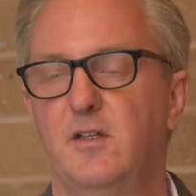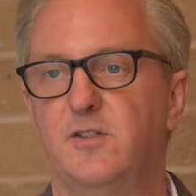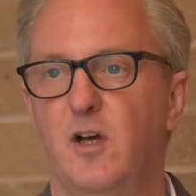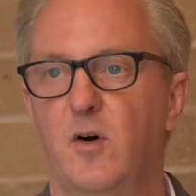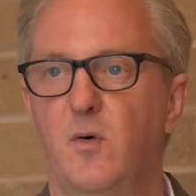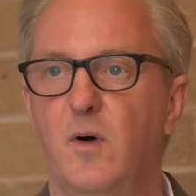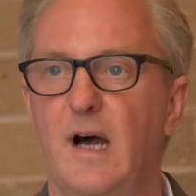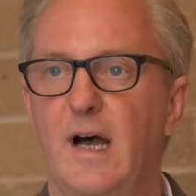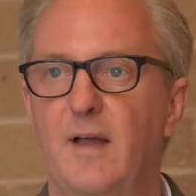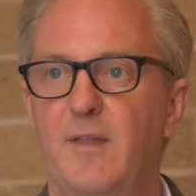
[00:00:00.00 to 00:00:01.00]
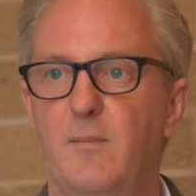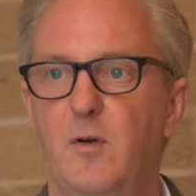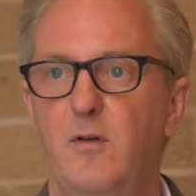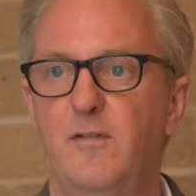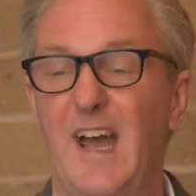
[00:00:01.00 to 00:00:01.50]
So they
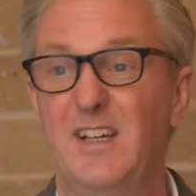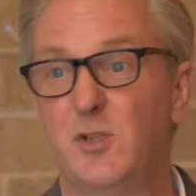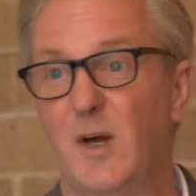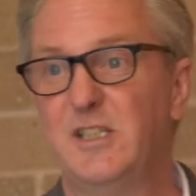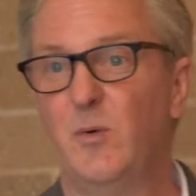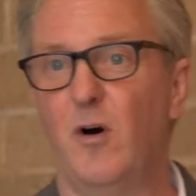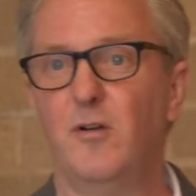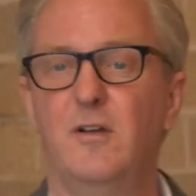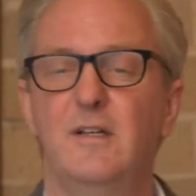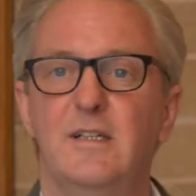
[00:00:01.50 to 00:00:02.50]
moved, age 21,